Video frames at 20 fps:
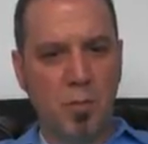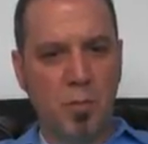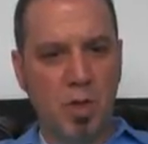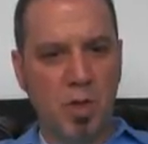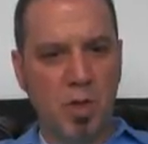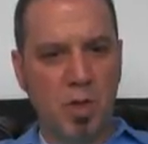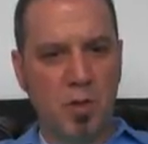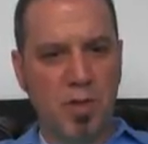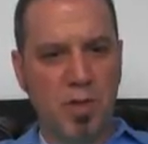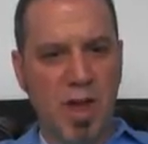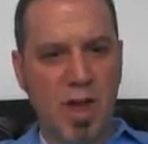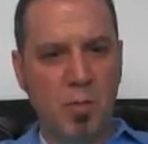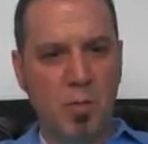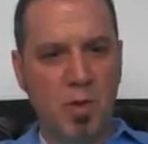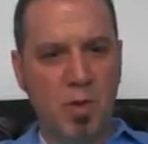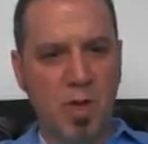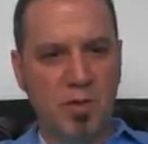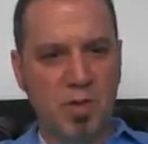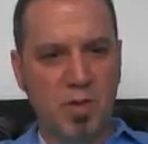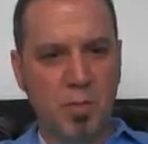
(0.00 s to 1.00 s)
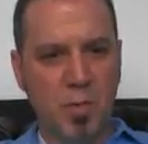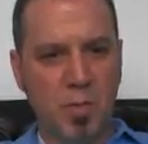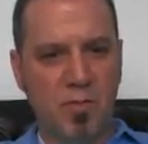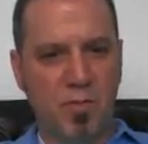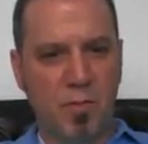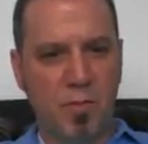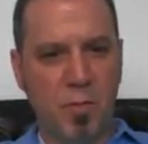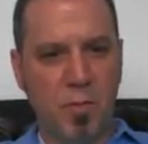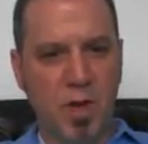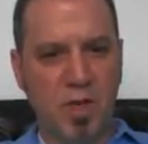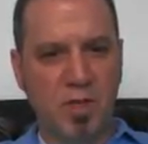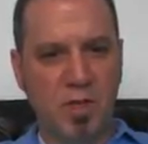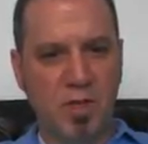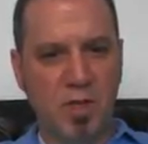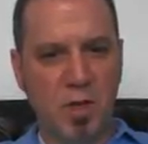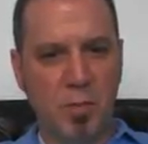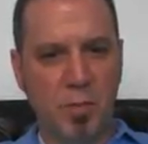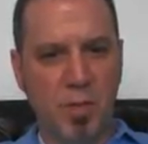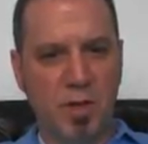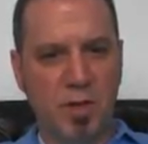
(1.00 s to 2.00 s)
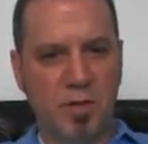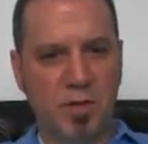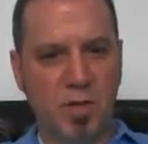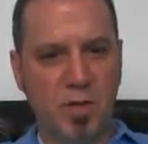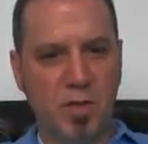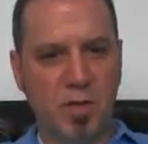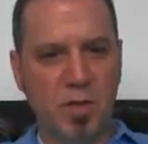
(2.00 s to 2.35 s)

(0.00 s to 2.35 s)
Below that, we have some information about